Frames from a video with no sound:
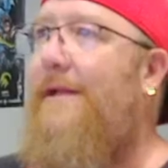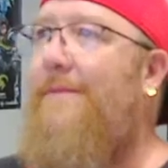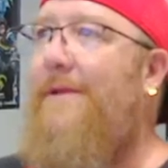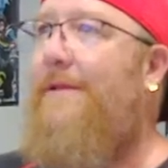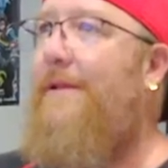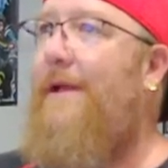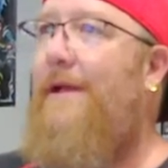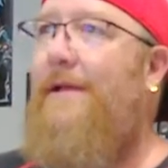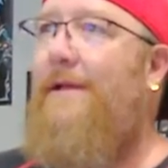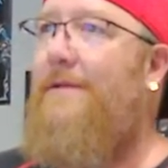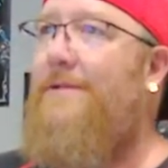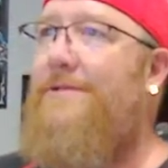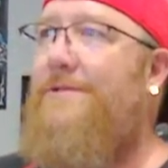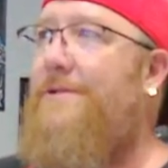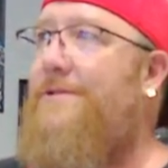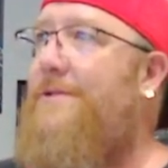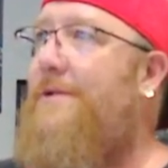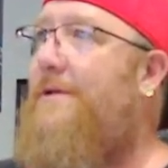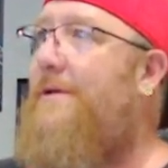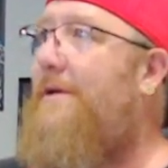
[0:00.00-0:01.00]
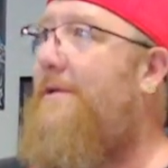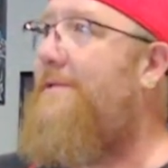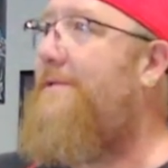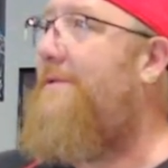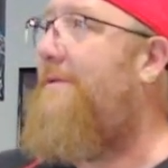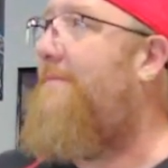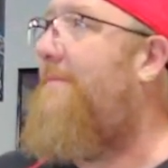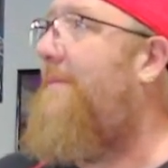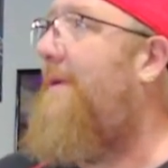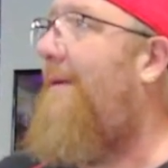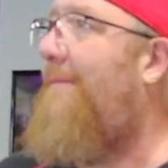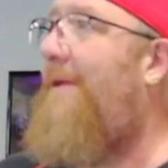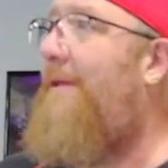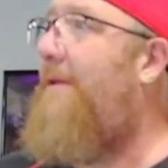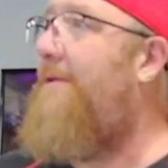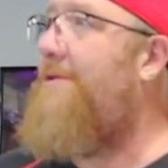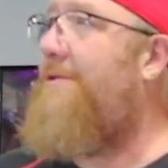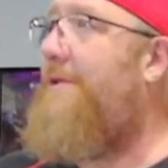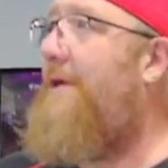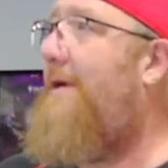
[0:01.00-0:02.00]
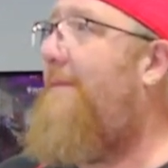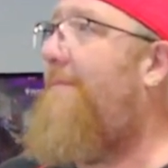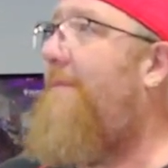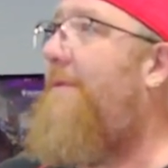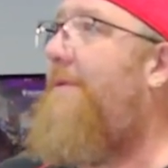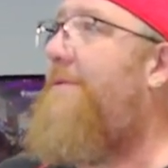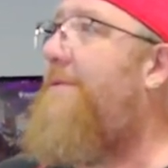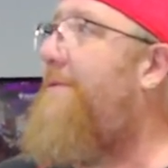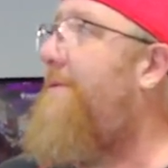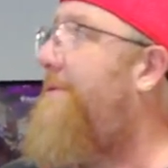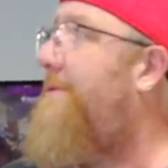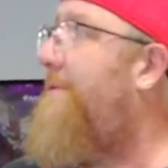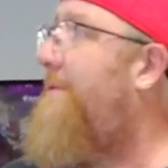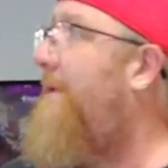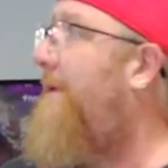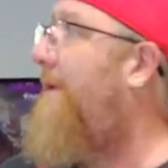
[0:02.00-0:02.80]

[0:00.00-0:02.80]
I mean, that is just awesome. I mean, this shop is just...